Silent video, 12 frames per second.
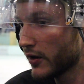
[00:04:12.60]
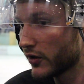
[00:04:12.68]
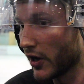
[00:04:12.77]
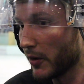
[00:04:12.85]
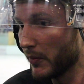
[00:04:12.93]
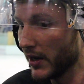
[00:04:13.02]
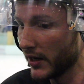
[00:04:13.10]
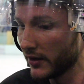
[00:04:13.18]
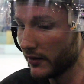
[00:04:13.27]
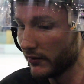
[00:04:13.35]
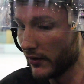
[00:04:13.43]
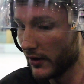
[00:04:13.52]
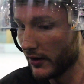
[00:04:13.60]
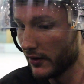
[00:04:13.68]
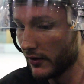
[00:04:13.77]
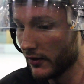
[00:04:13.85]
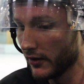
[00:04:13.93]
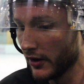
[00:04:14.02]
So I mean,
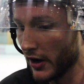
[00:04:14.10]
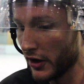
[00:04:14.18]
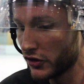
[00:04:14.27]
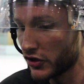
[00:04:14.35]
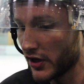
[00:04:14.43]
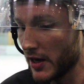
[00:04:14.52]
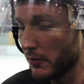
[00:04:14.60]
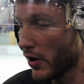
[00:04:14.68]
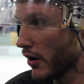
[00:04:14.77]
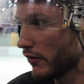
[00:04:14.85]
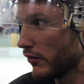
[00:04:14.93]
just keep going